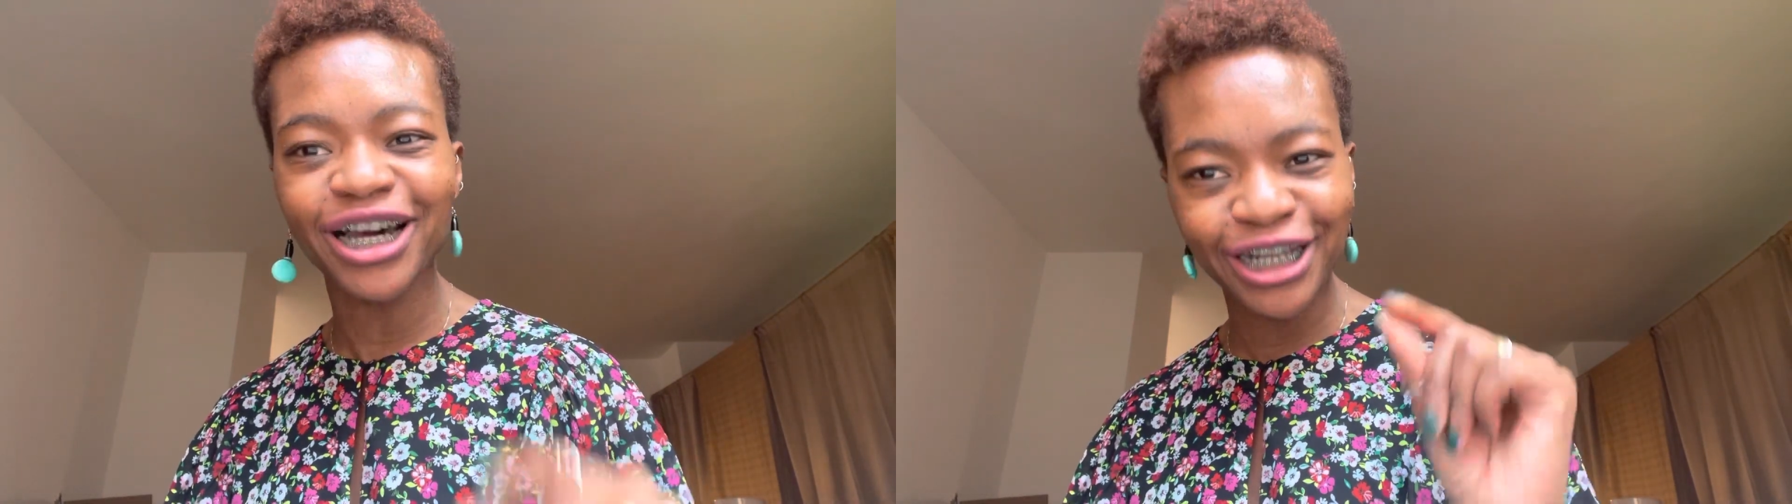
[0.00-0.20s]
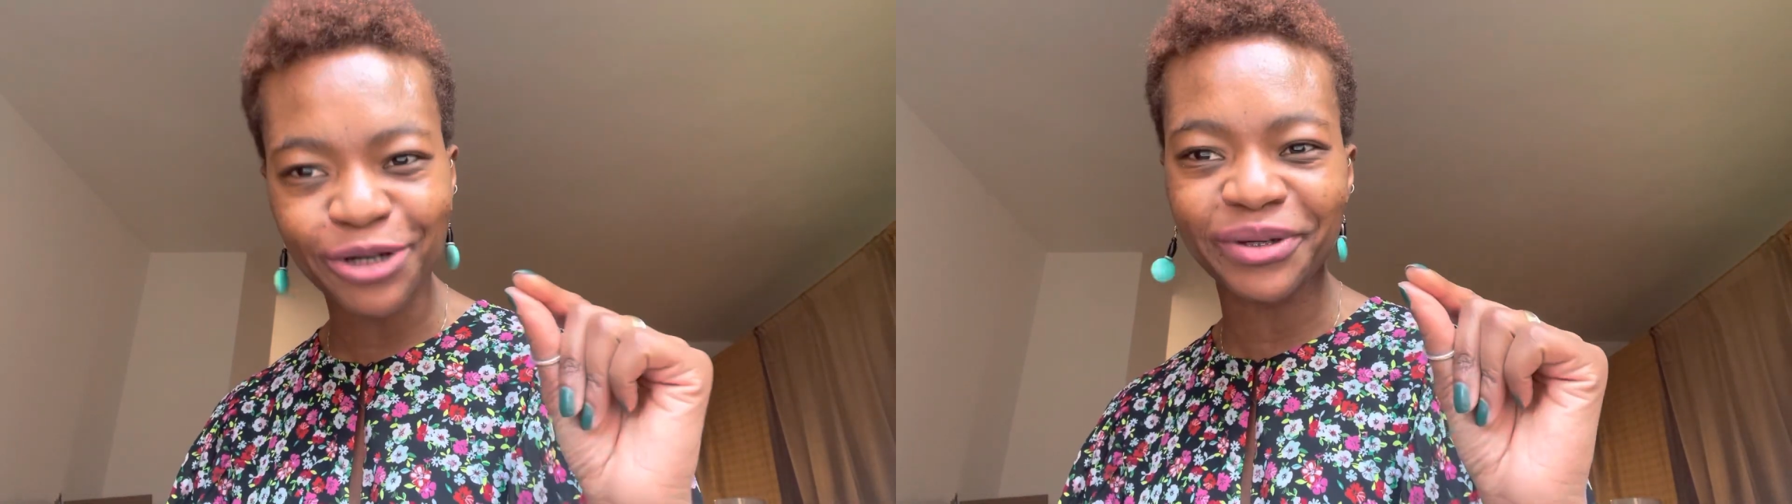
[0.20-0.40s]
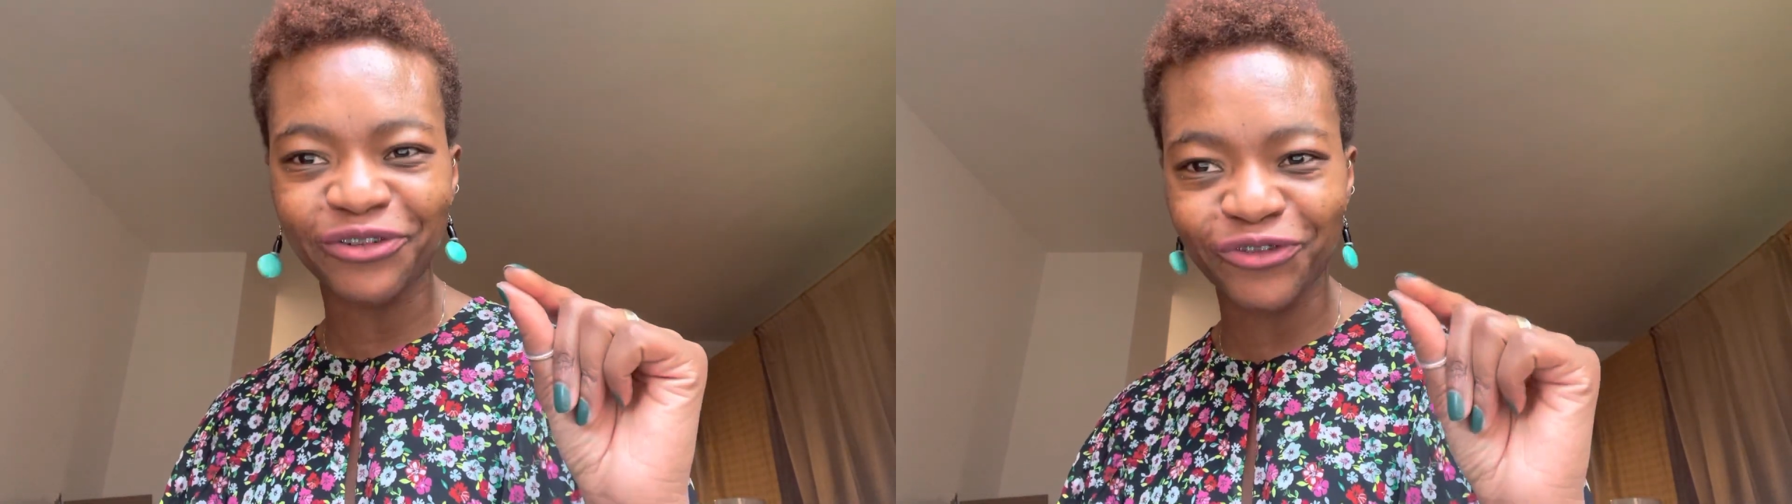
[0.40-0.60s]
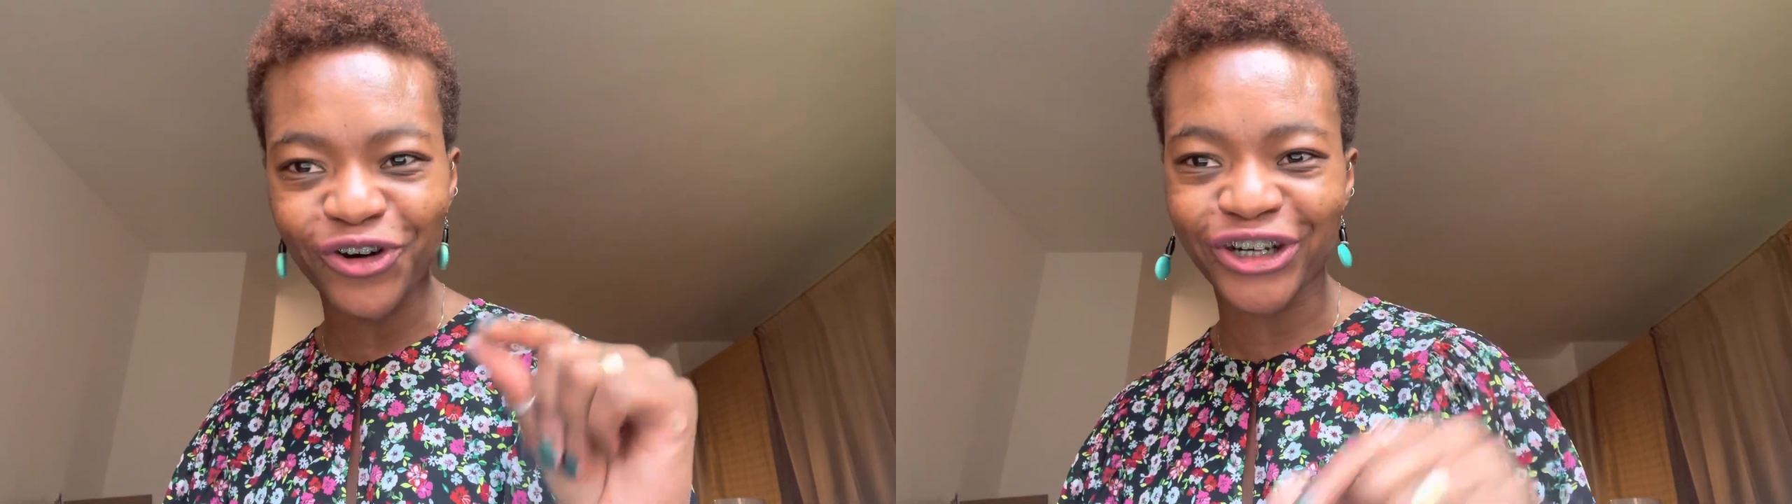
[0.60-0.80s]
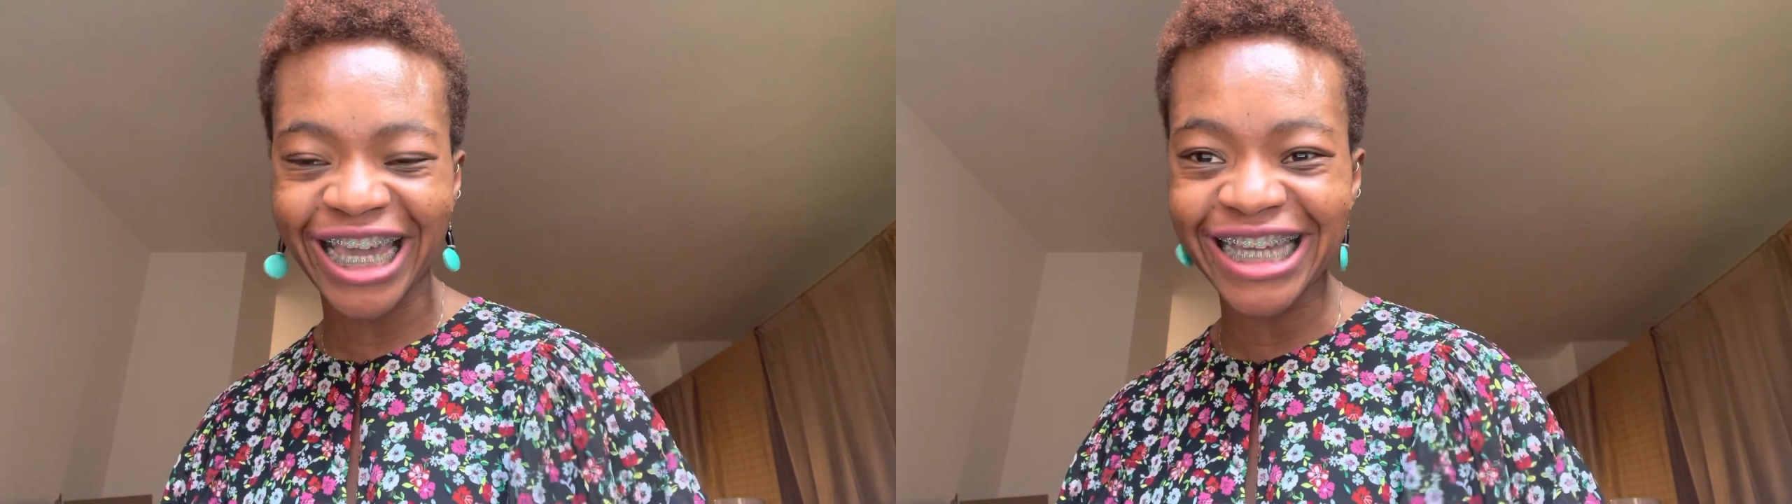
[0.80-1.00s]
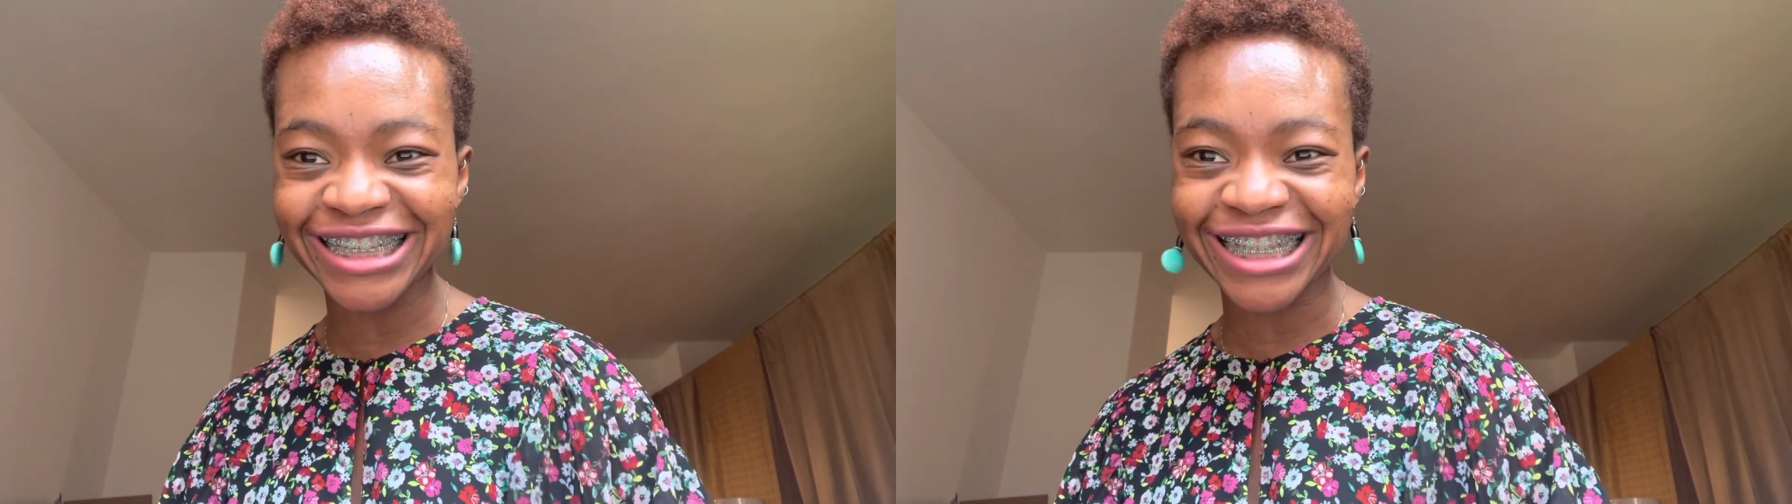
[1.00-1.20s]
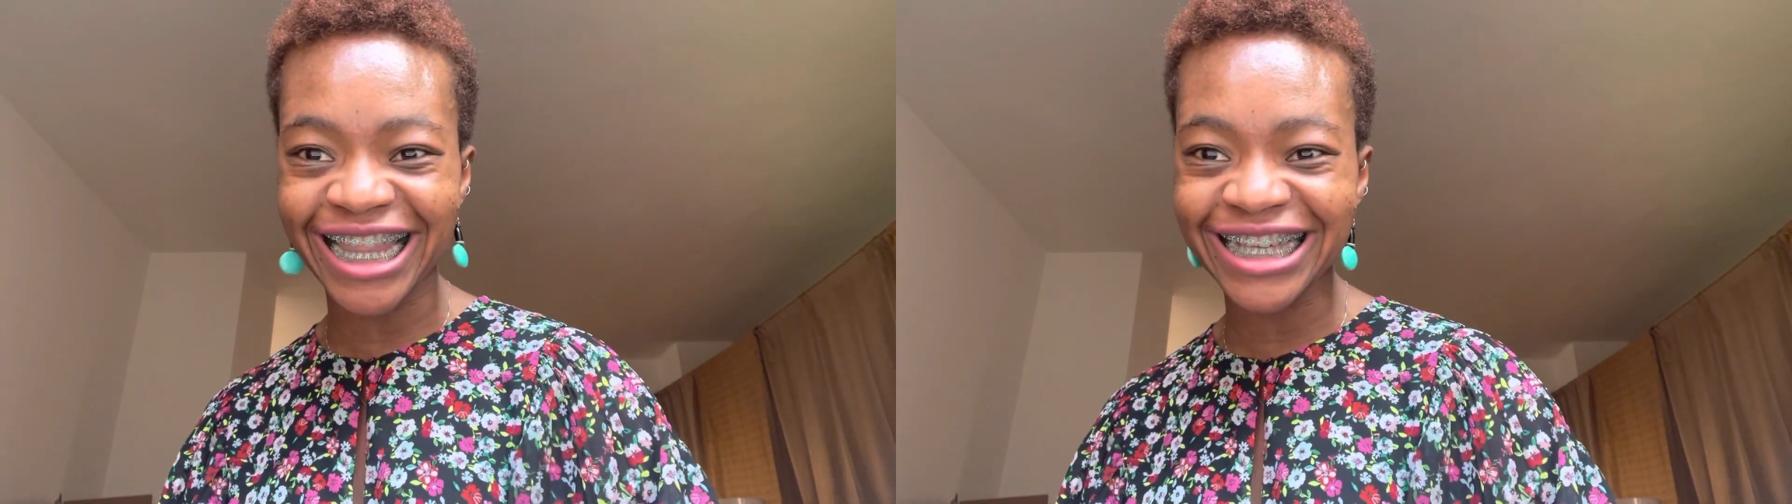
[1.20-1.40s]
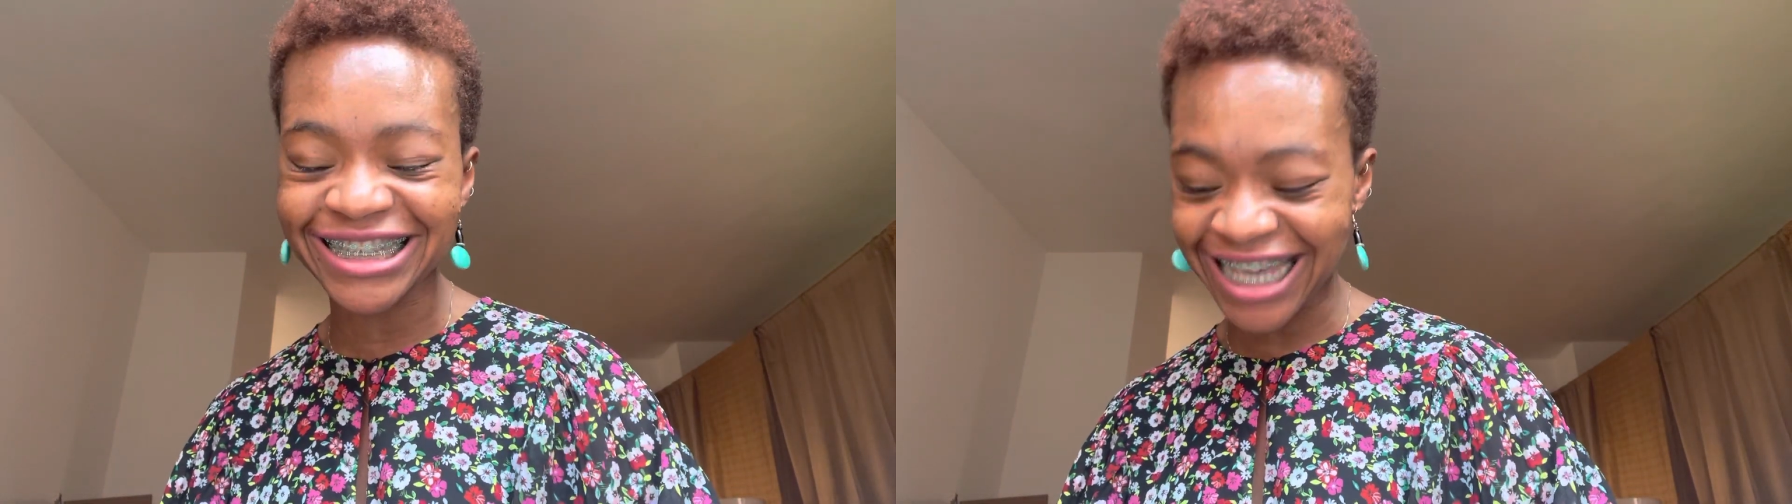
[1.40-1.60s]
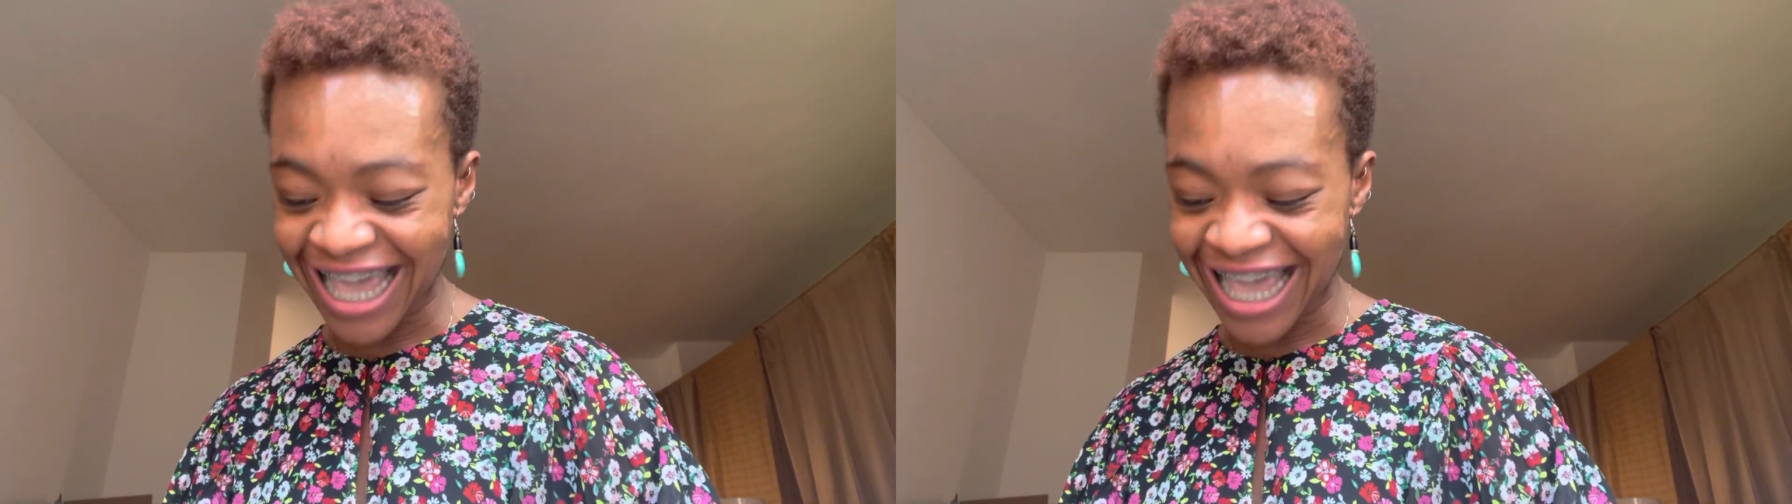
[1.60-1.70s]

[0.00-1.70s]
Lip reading: a little bit of work into this?